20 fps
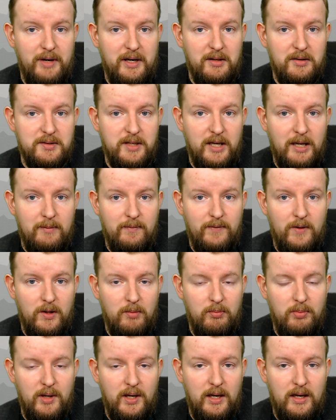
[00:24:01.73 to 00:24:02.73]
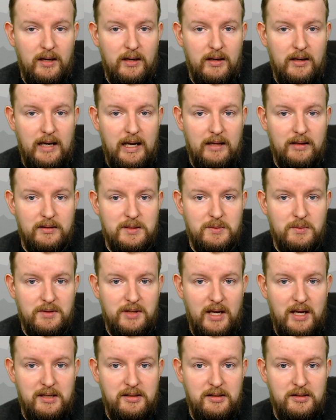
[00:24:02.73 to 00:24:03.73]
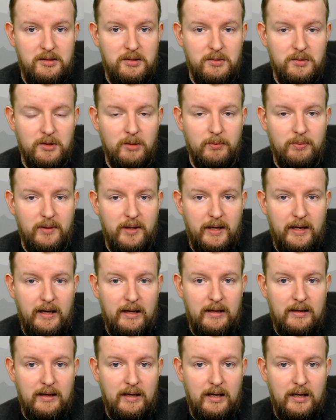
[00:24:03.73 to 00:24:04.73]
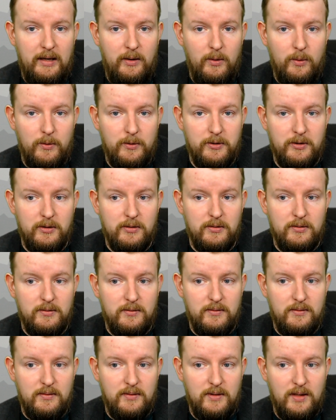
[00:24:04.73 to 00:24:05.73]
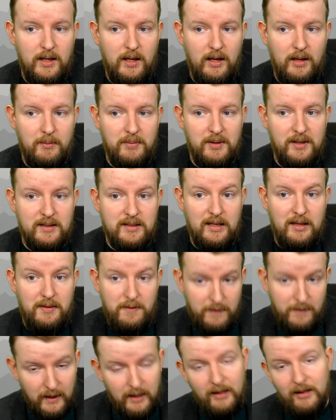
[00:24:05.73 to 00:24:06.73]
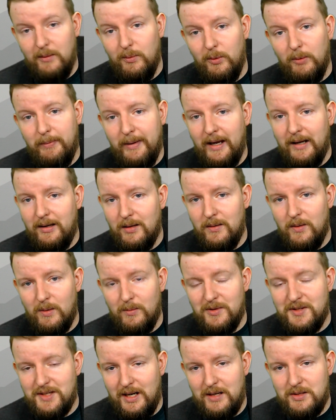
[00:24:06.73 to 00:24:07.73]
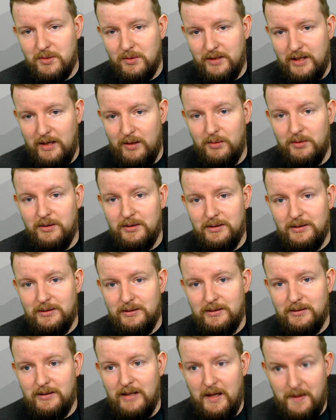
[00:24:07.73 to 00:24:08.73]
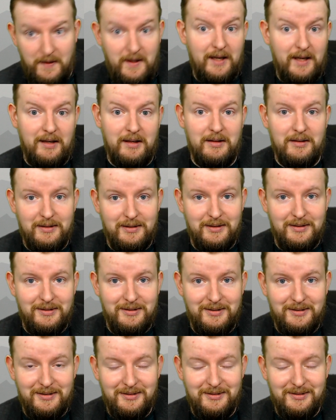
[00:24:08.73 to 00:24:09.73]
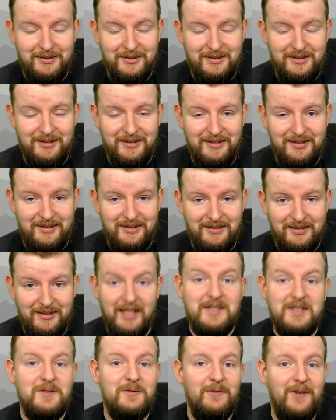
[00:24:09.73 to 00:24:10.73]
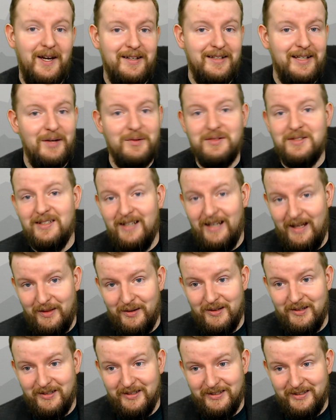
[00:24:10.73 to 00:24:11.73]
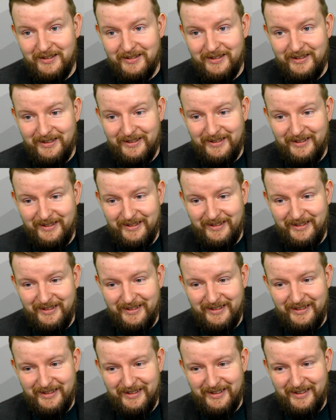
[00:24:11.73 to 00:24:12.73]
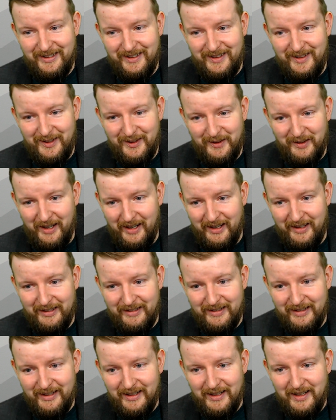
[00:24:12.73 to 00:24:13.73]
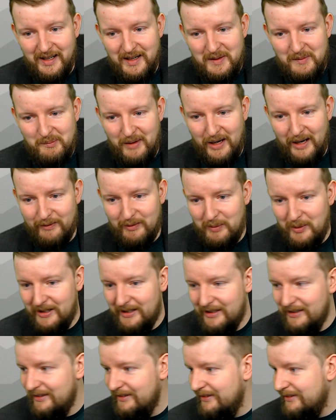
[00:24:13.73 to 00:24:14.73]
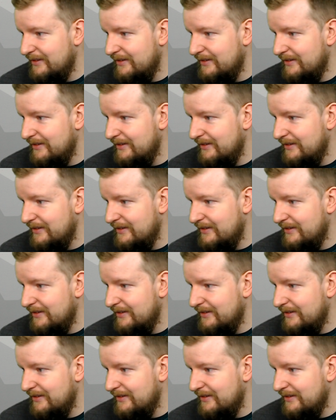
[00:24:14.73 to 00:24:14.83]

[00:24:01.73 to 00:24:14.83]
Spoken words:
the regular time, followed by Alex with IDDQ Derp and I Horner. Because I think we're back on normal schedule now. I think. Let's find out together. All right. Bye, everybody.